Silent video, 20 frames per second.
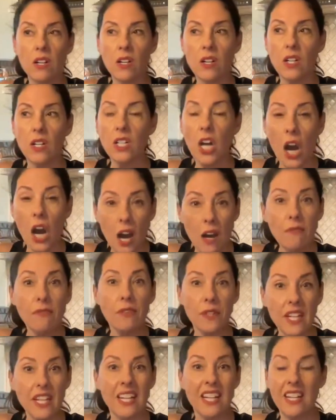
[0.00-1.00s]

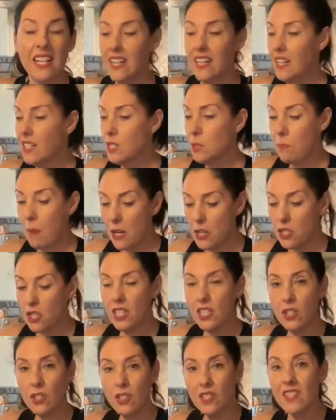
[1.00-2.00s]
confident in it, especially
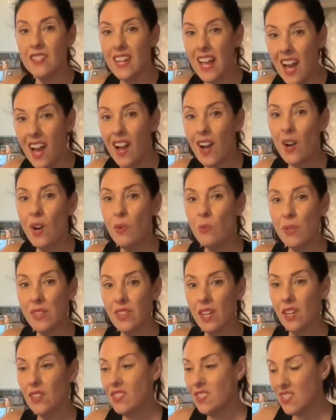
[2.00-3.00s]
good now with
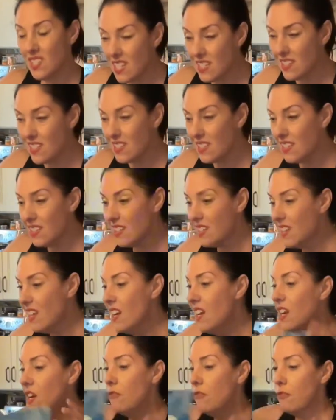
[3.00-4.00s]
our season
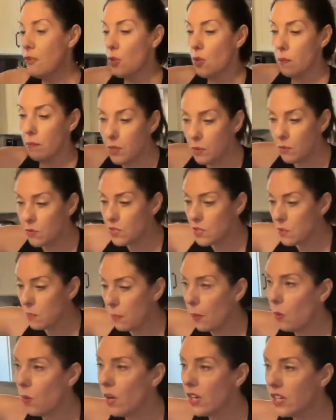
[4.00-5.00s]
for immune
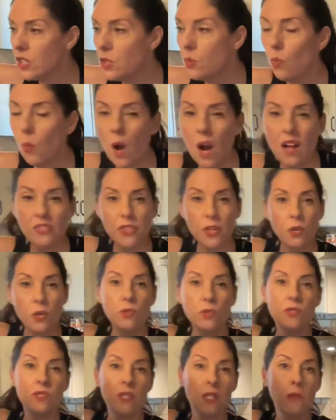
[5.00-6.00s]
support. You want
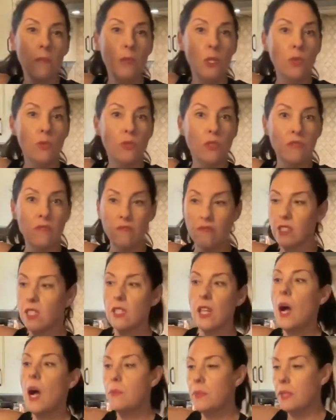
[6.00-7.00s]
those immune
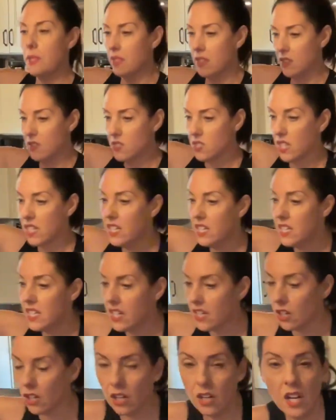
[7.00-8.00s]
globulins in
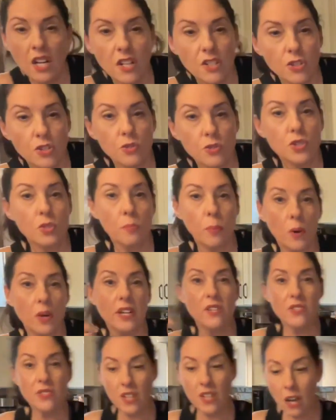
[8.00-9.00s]
here to support
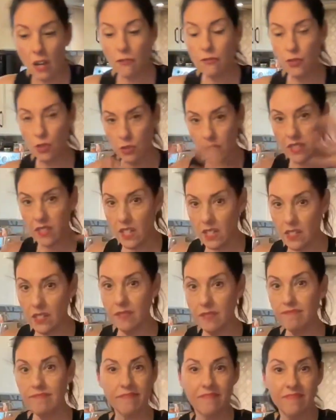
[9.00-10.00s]
yourself during the
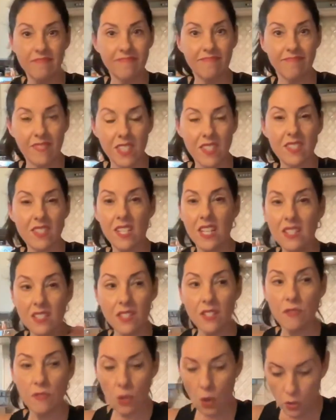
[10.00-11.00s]
season
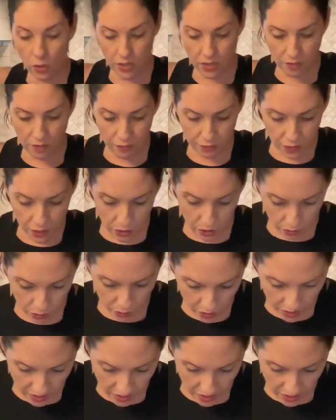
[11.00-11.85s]
of cold and flu.